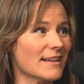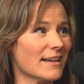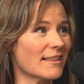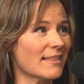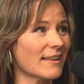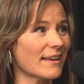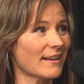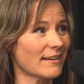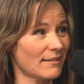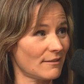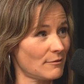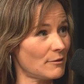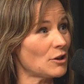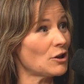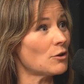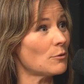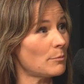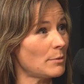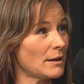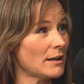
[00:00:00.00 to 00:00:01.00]
I think,
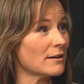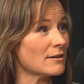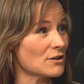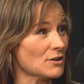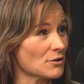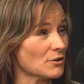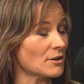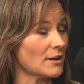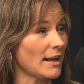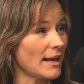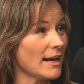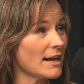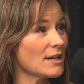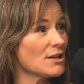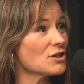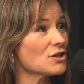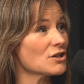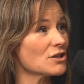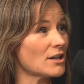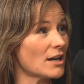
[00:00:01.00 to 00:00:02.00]
being a certain
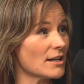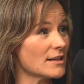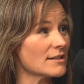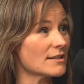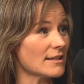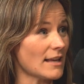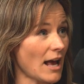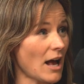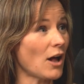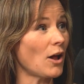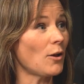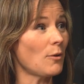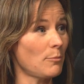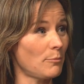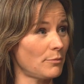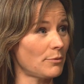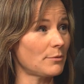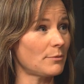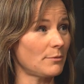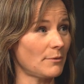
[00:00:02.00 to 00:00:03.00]
age does
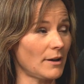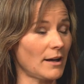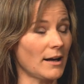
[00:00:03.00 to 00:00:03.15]
help